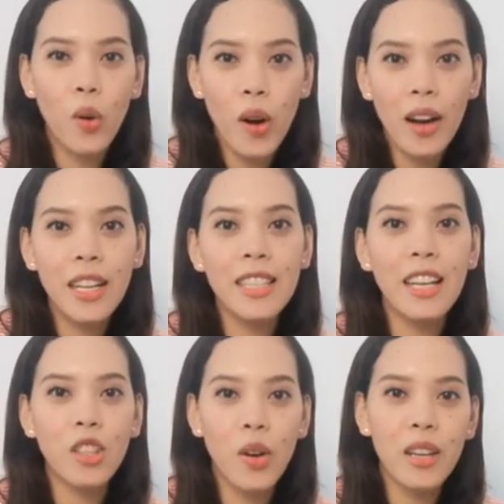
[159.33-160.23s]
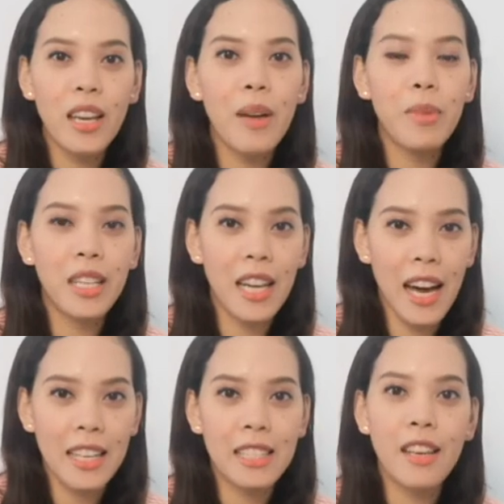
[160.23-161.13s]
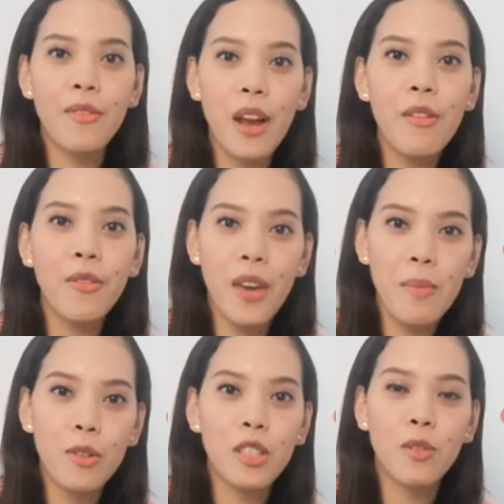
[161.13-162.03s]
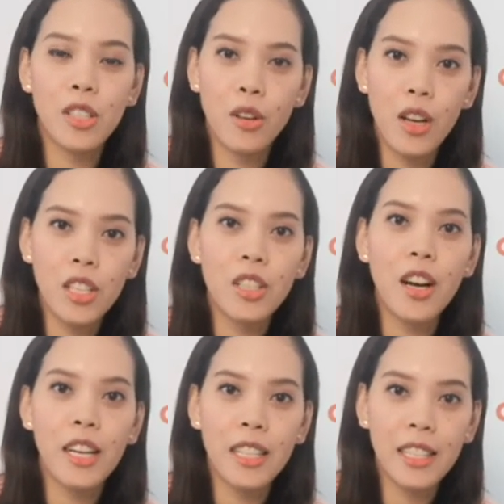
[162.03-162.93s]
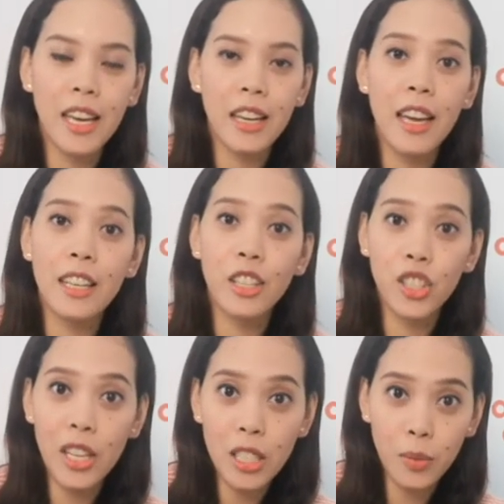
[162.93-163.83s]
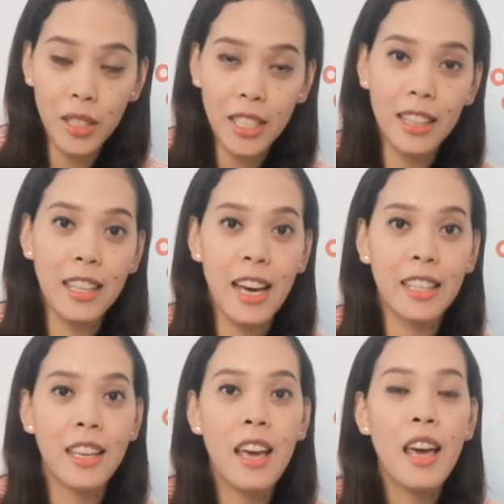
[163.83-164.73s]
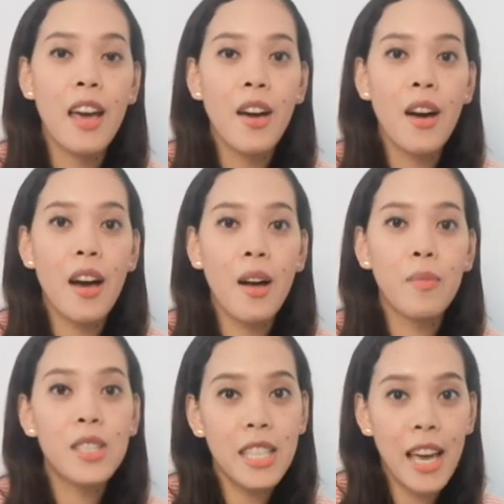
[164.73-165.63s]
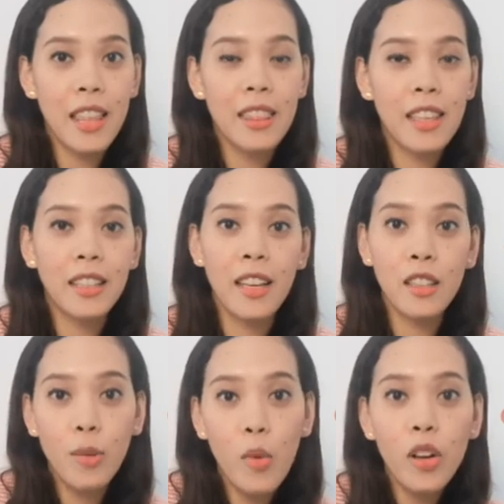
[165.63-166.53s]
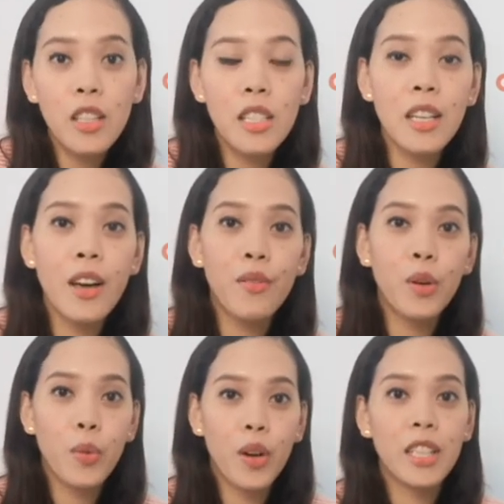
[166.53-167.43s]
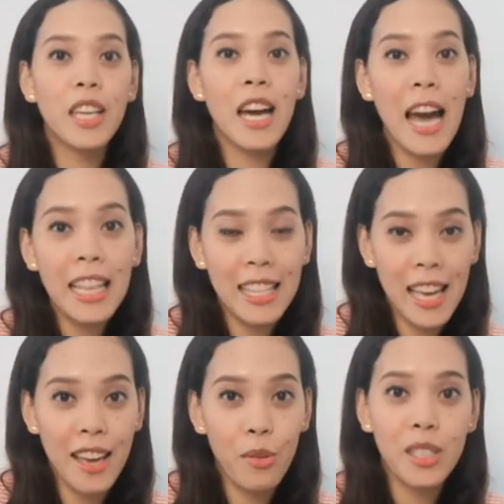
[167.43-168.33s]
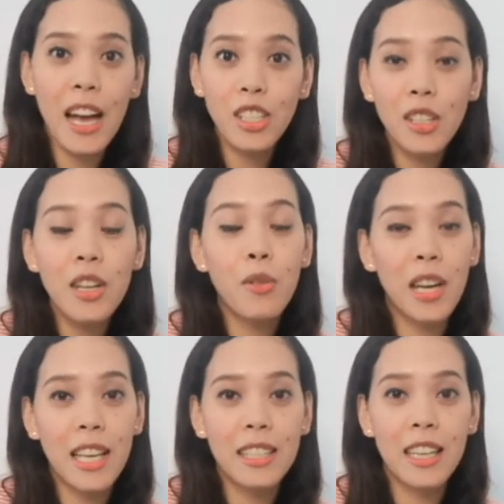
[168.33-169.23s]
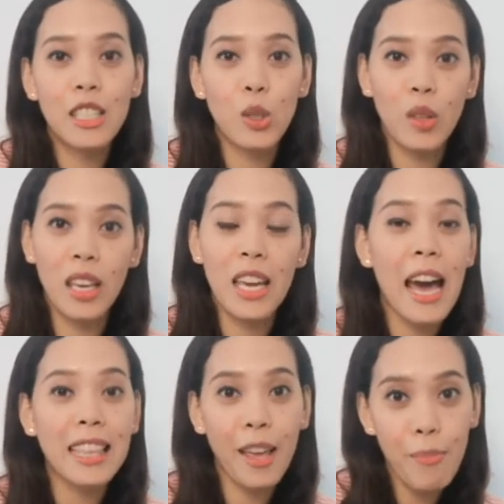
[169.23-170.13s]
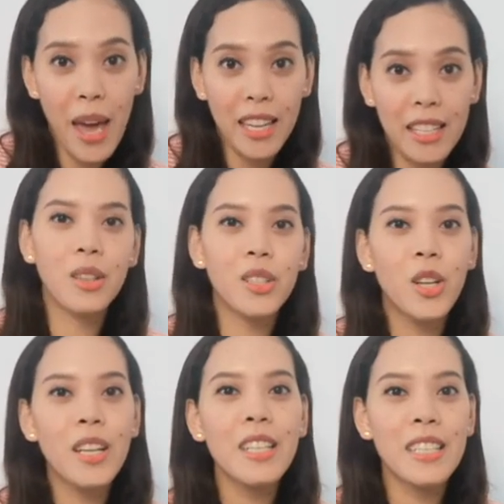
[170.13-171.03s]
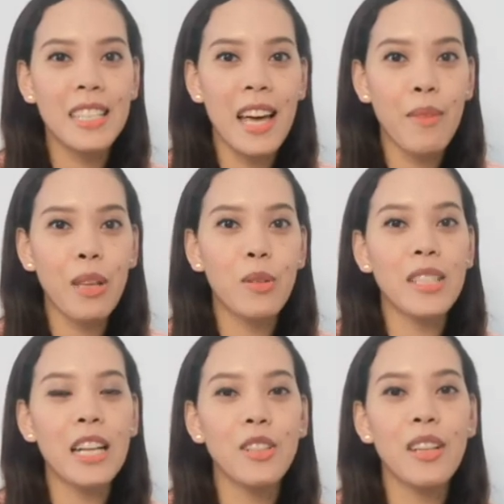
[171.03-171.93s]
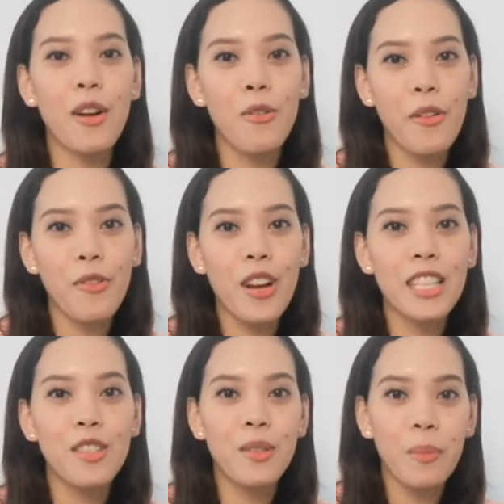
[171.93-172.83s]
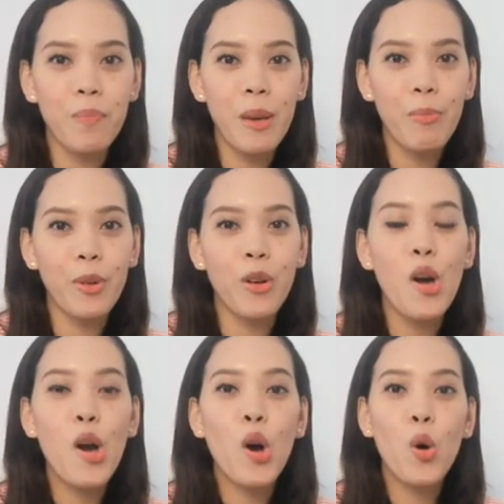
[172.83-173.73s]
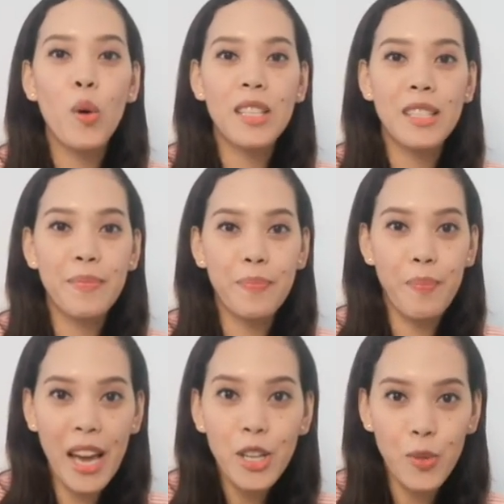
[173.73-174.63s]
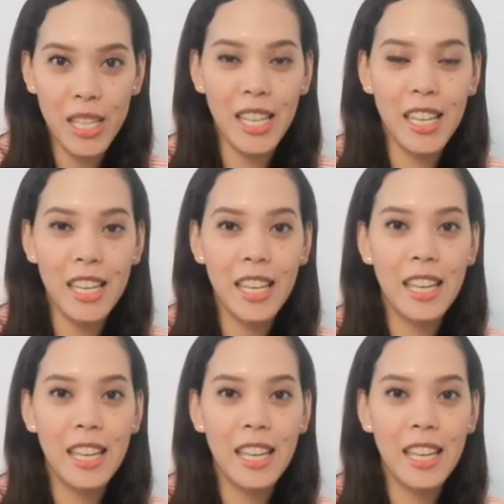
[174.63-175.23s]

architect Tony Abelgas, a very famous restoration architect and a Jesuit at that, um, said that the etymology of the word atay was actually related to the atay bed. So during this time, it was actually a reference to the people who was bedridden.